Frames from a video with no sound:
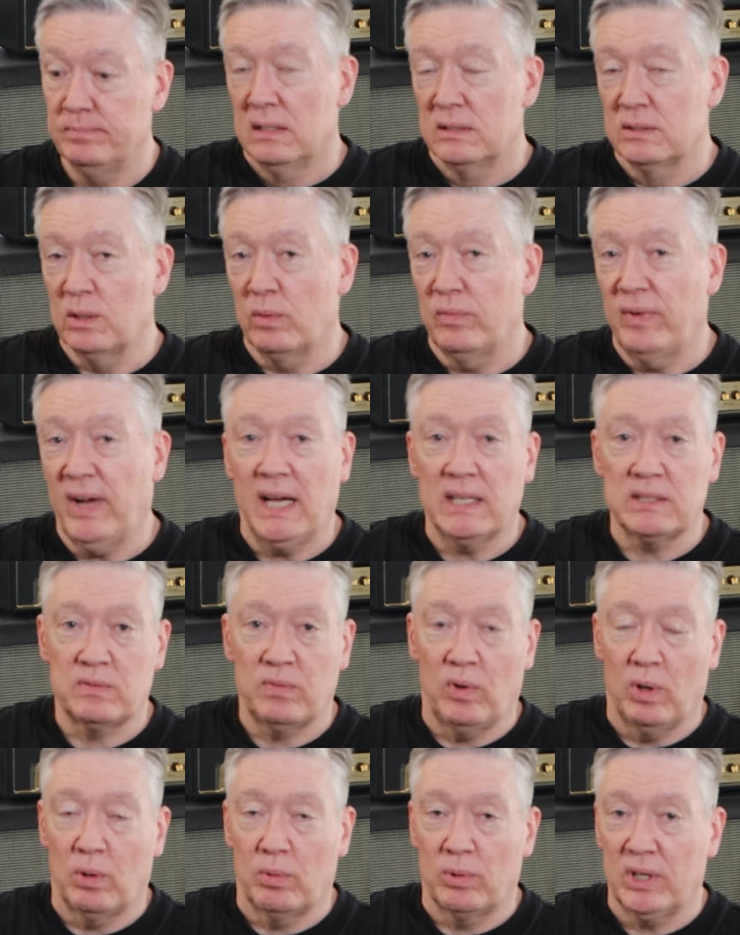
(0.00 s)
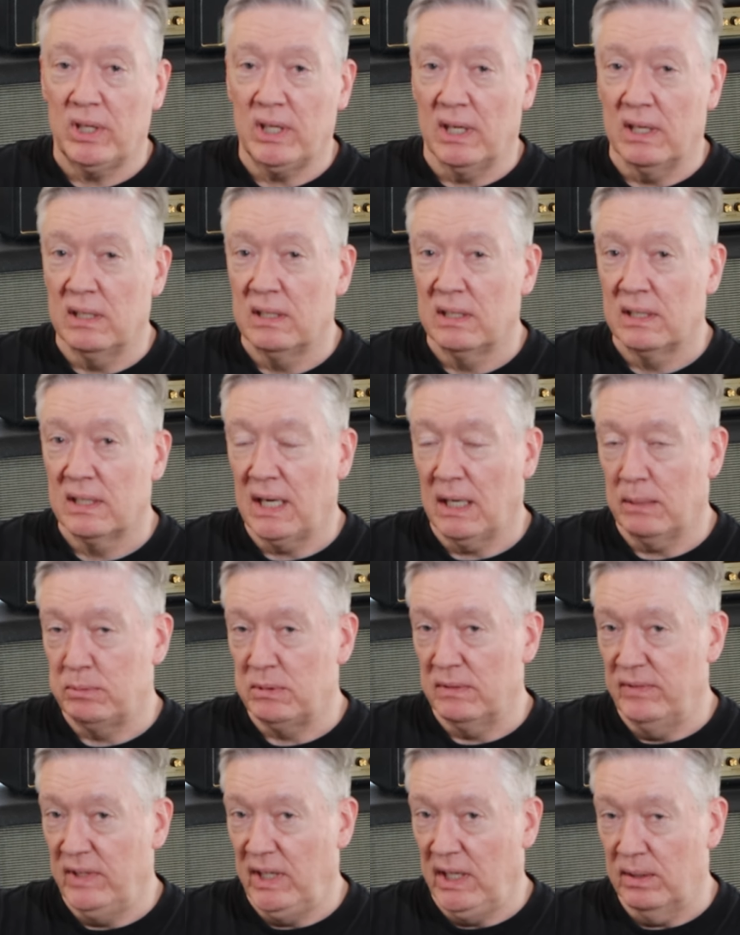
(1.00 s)
So fast forward a
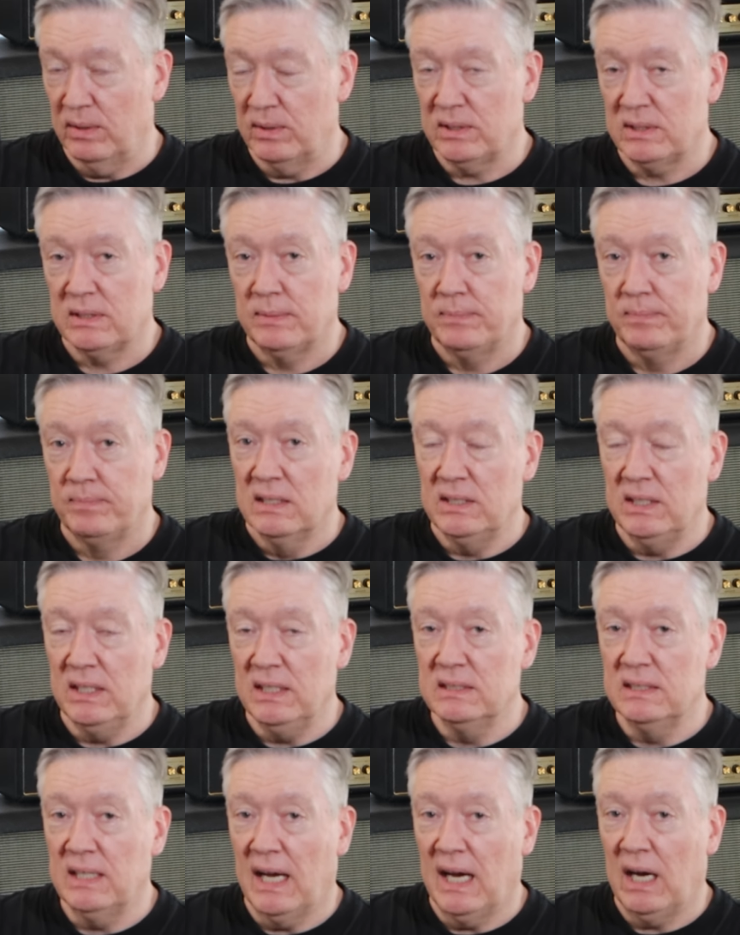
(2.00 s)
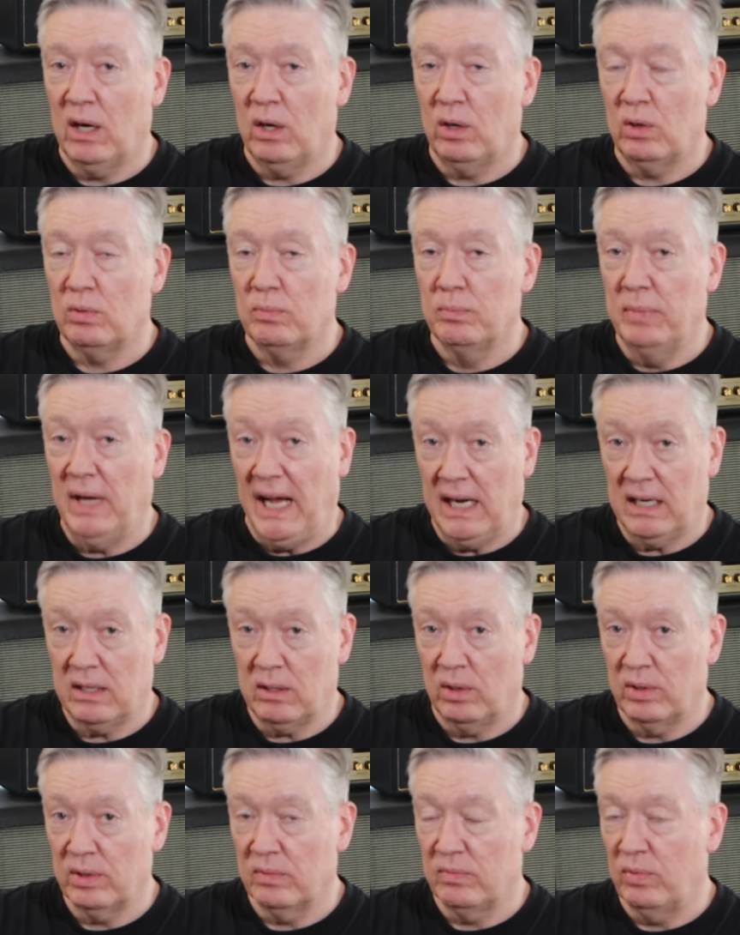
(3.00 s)
couple of years, she's now
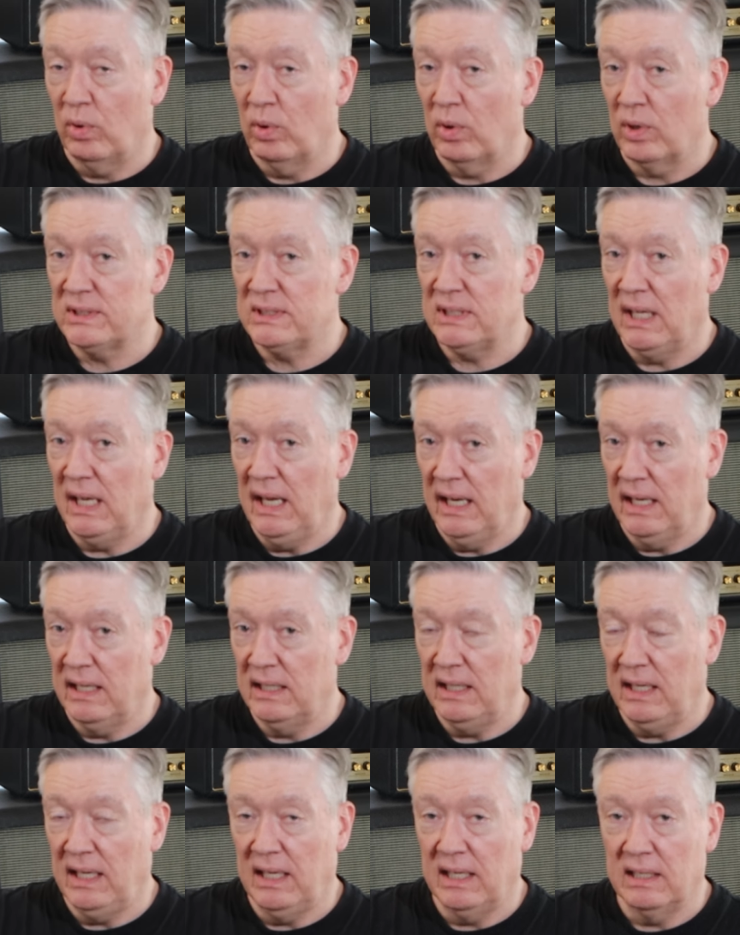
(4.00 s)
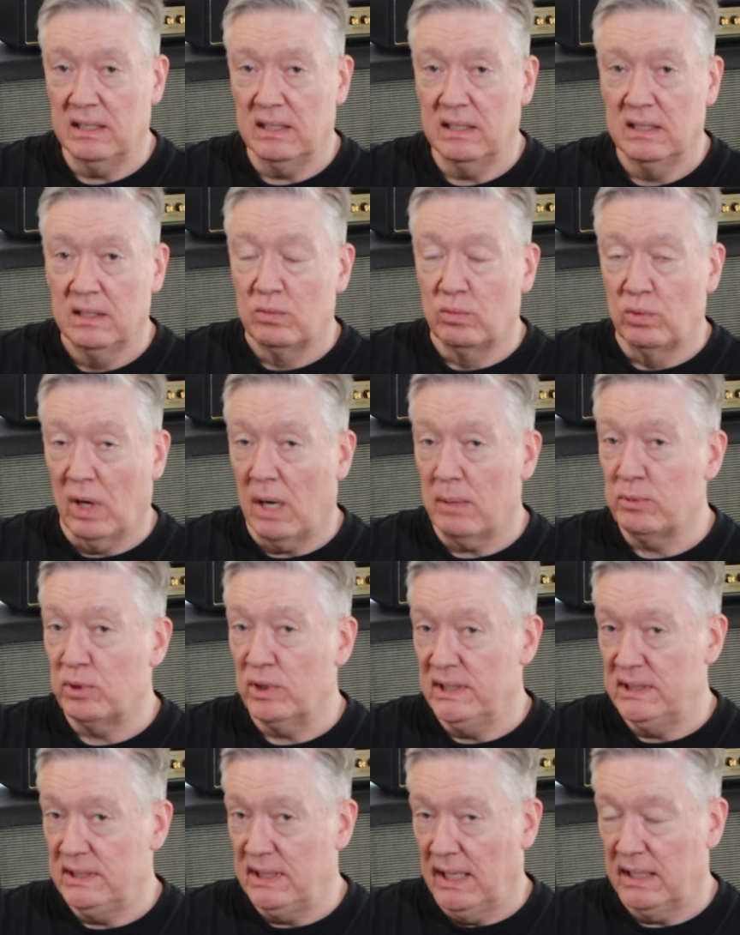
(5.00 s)
back on the force and in
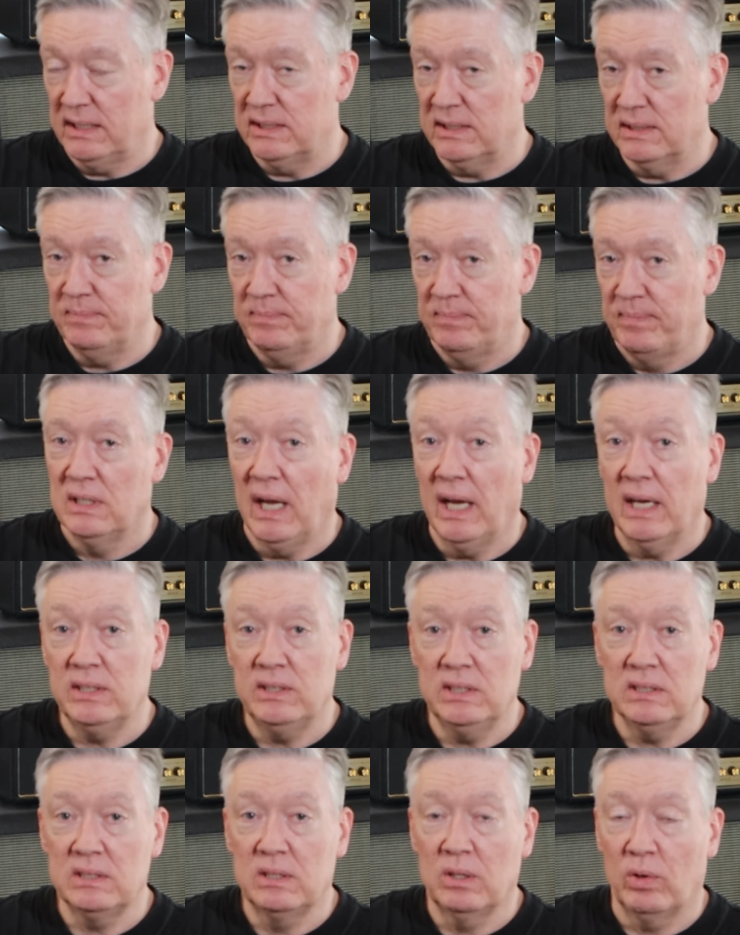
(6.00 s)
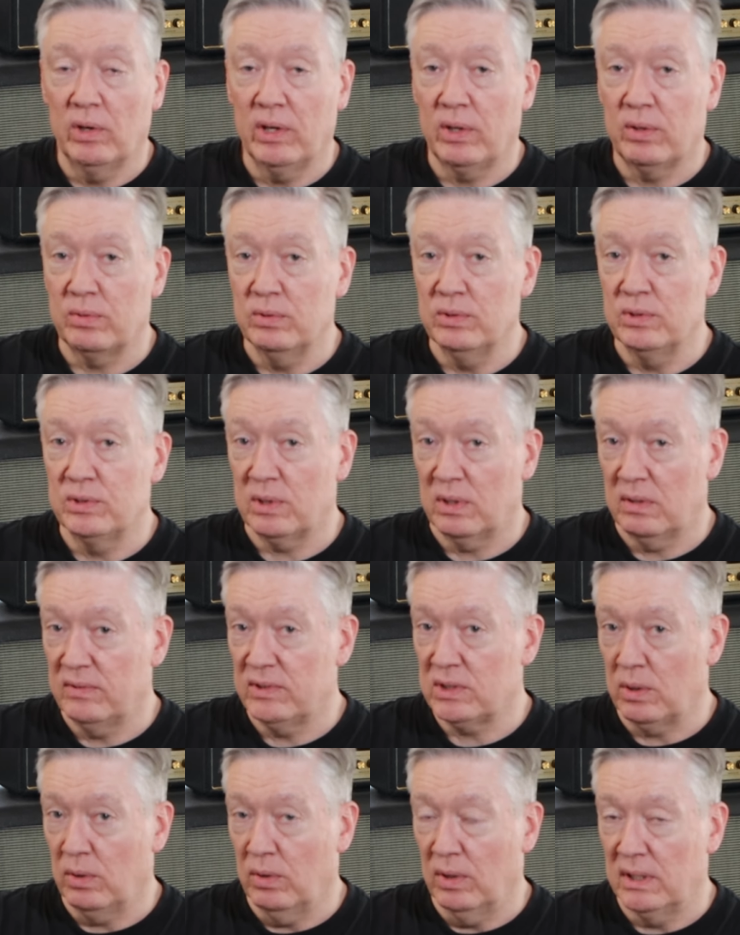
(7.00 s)
robbery section, and she's going through
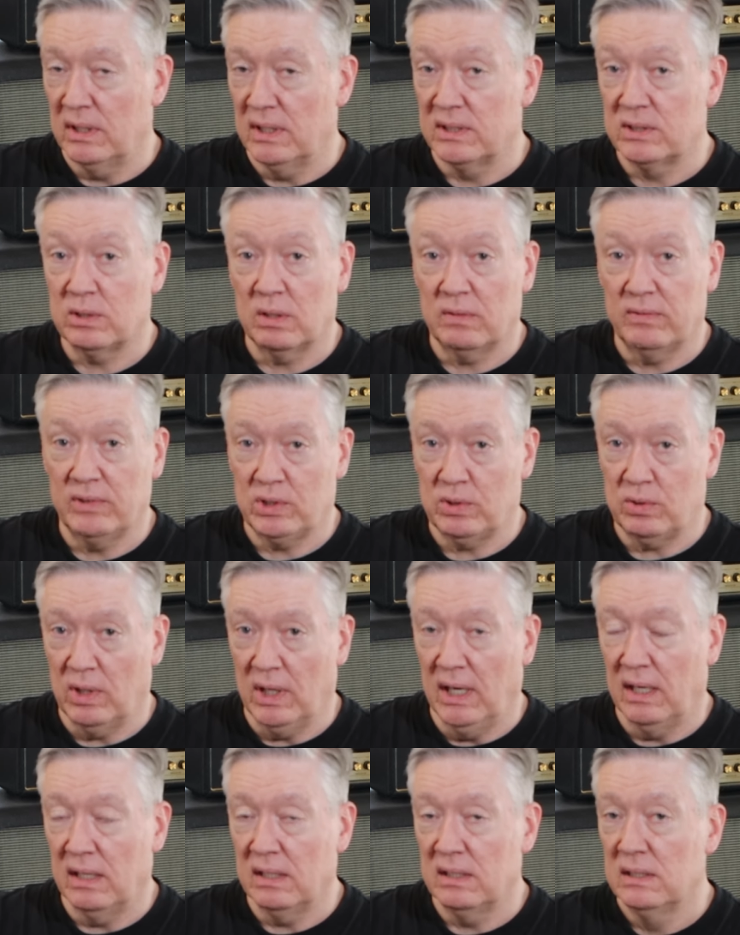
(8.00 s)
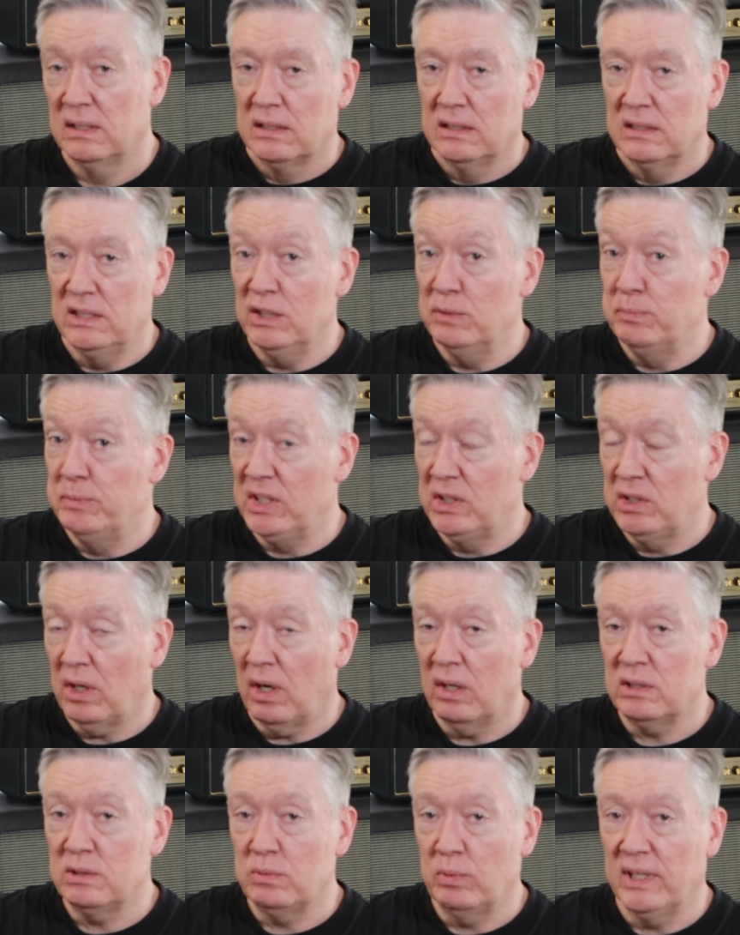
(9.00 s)
service court, a service trial. She's been
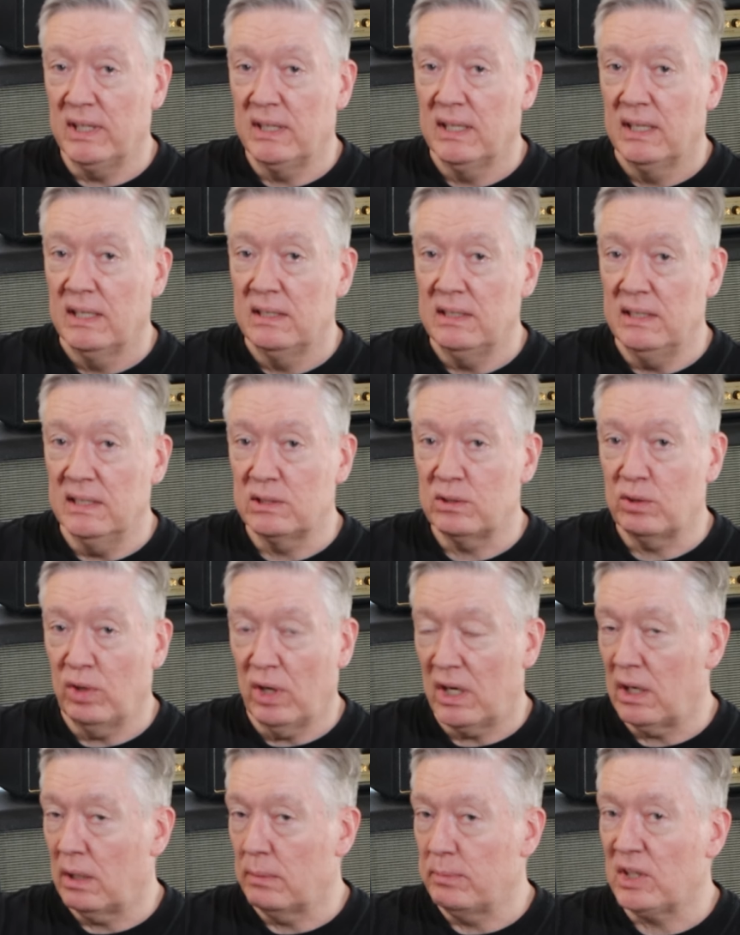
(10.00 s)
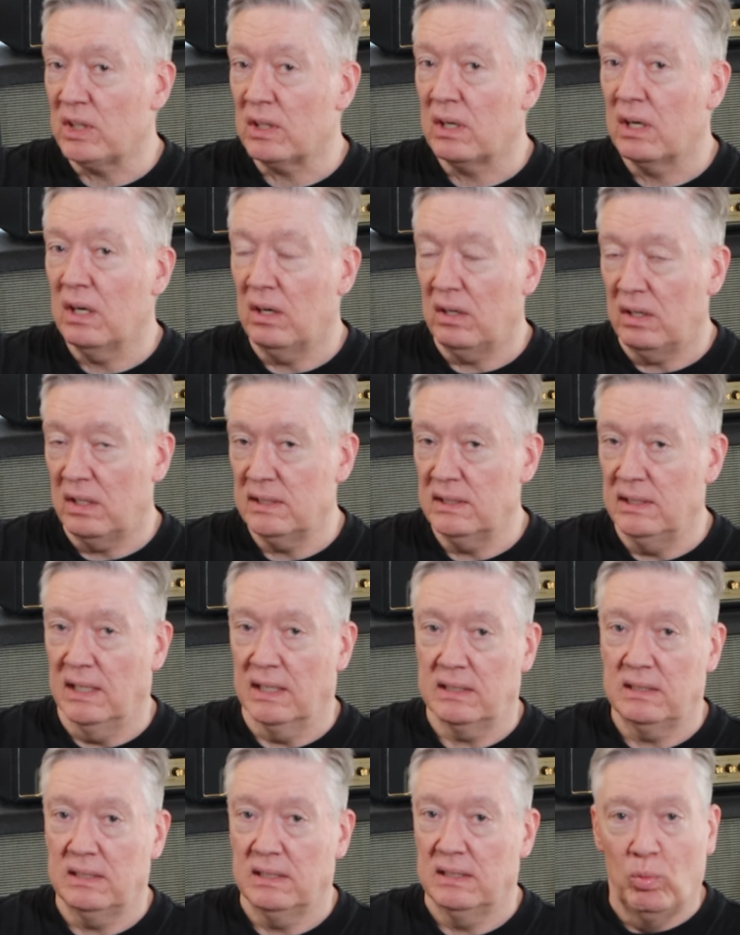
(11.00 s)
charged with discreditable
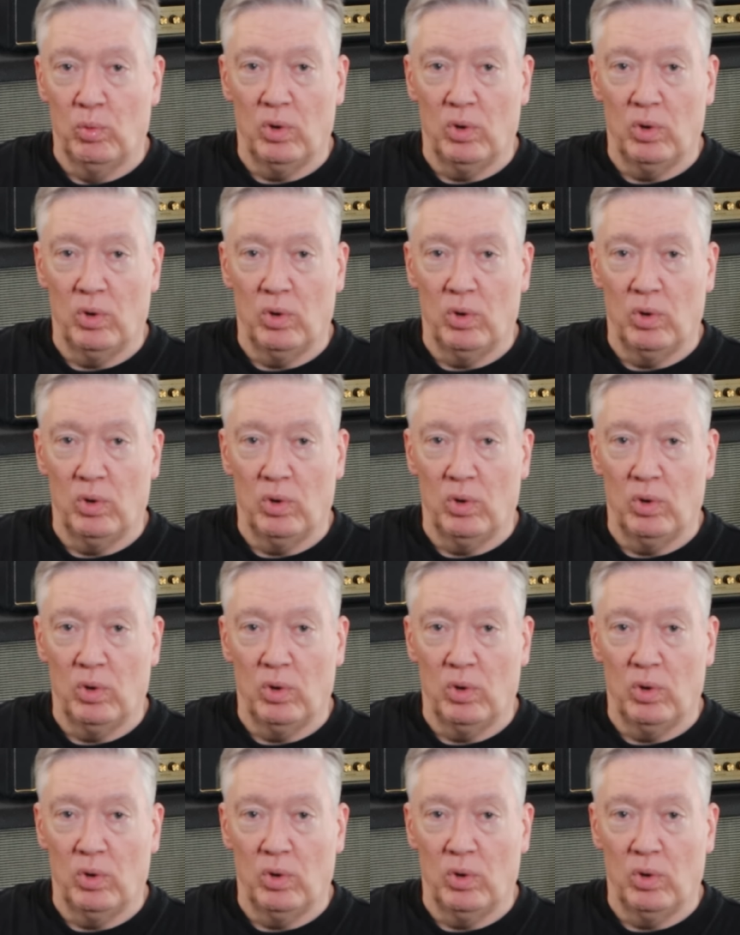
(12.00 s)
conduct.